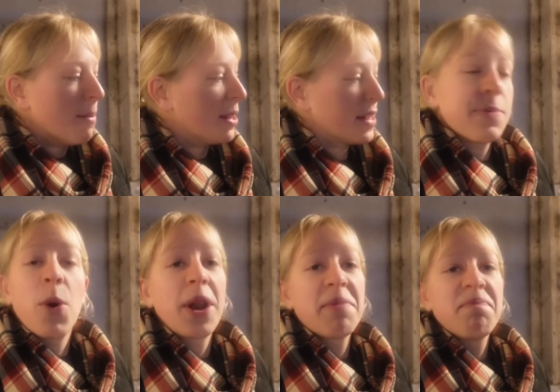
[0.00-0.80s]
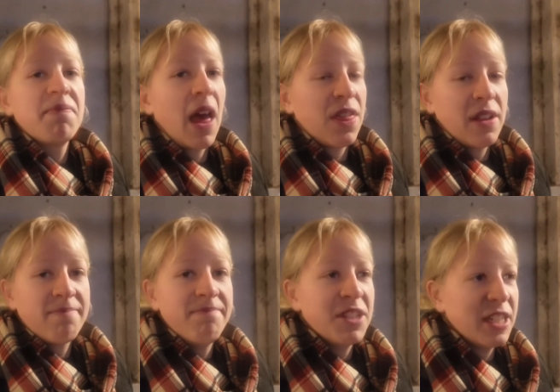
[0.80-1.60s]
but this morning, nothing.
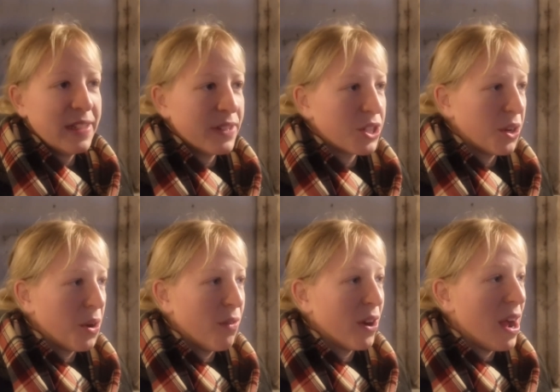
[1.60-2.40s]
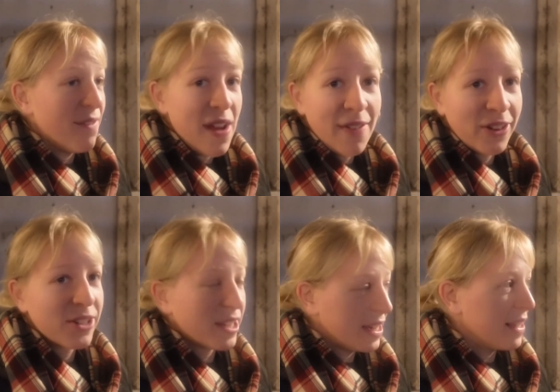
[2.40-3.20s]
Didn't even turn over. I've never
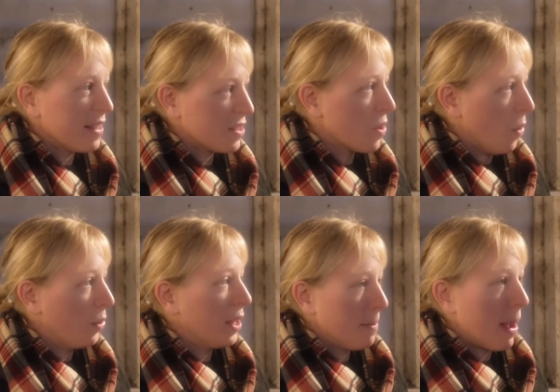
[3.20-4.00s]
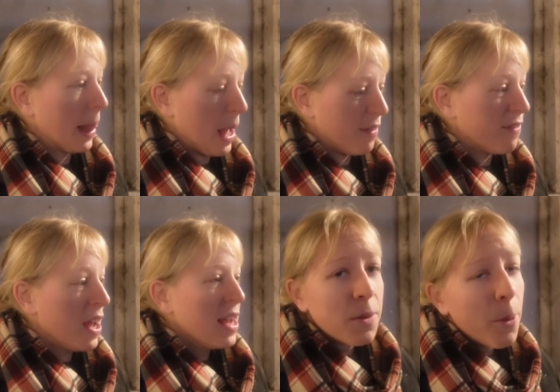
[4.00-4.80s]
seen it this cold in my
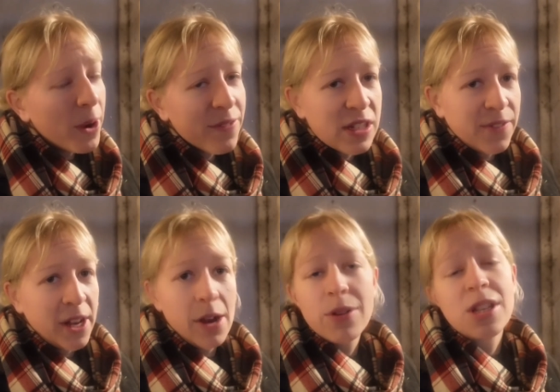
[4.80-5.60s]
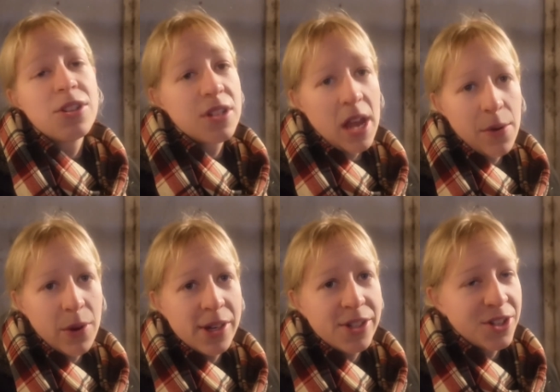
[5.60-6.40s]
life. The point of this video was I just kind of
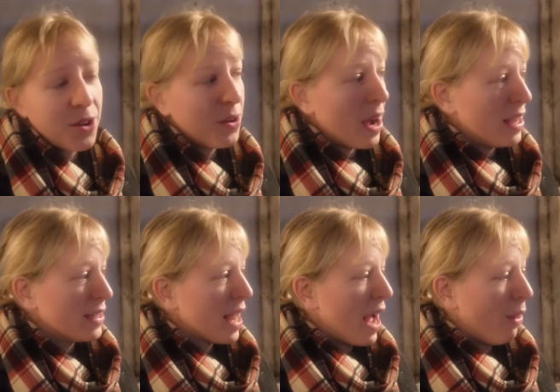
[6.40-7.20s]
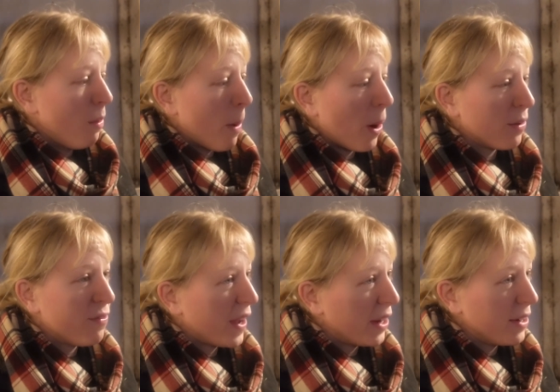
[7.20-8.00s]
wanted to show you guys how the barn
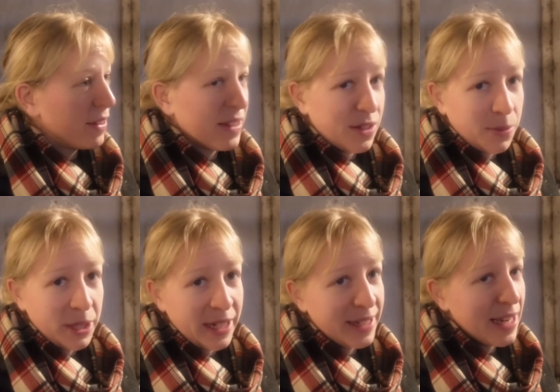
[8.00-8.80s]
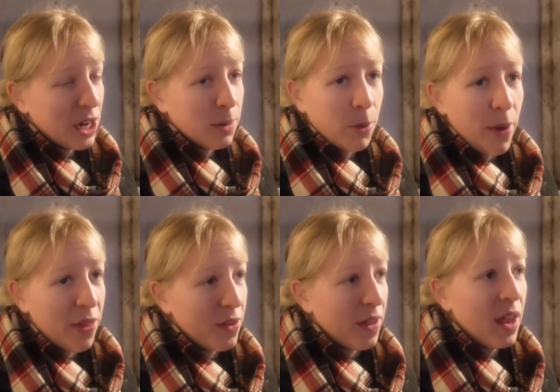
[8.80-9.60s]
fared in this really terrible
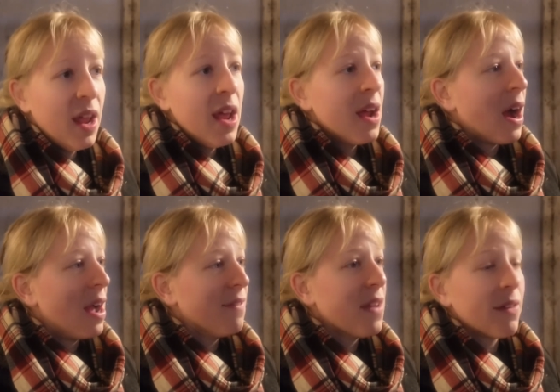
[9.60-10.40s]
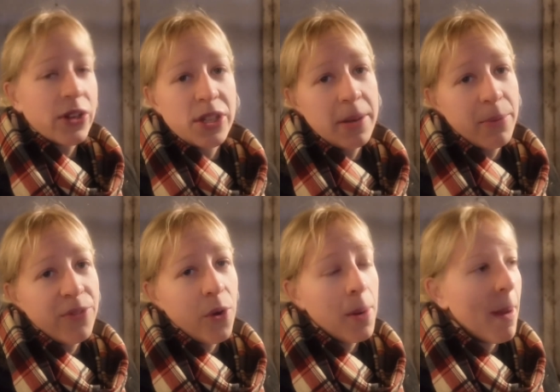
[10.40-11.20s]
weather that I've never seen
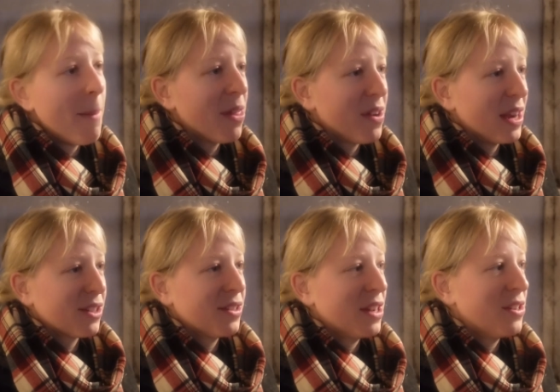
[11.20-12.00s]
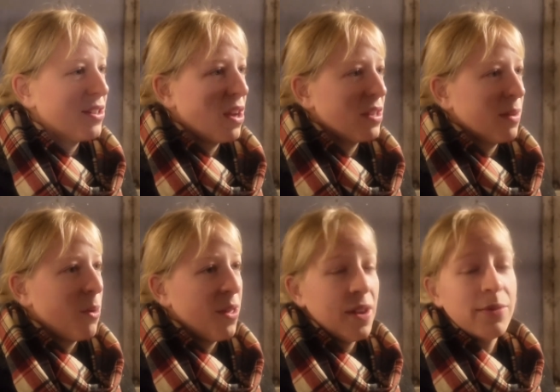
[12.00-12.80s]
before. My mother actually said she saw
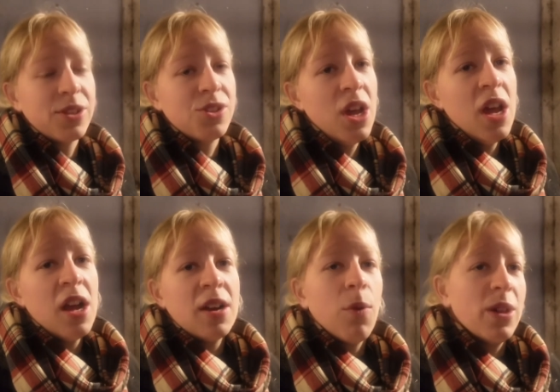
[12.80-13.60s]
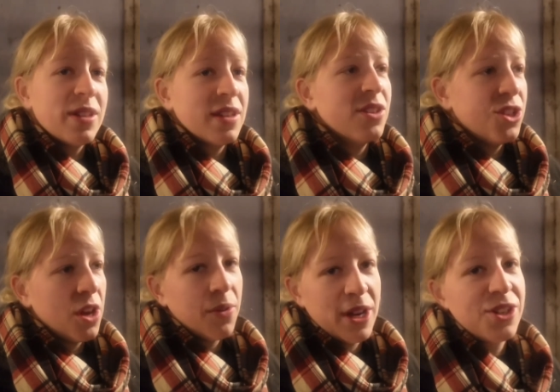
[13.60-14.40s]
somewhere that it was once in a
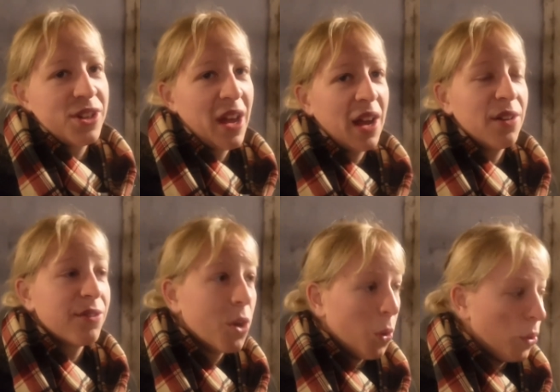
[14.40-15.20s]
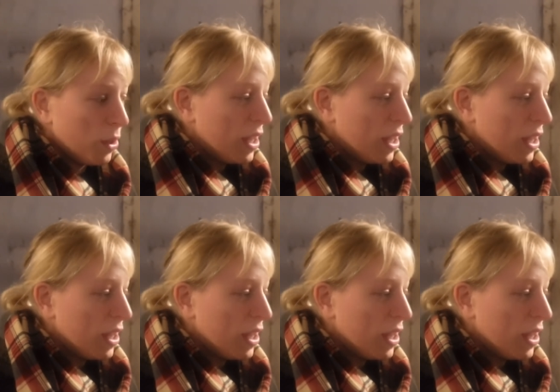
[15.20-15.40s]
generation kind of cold.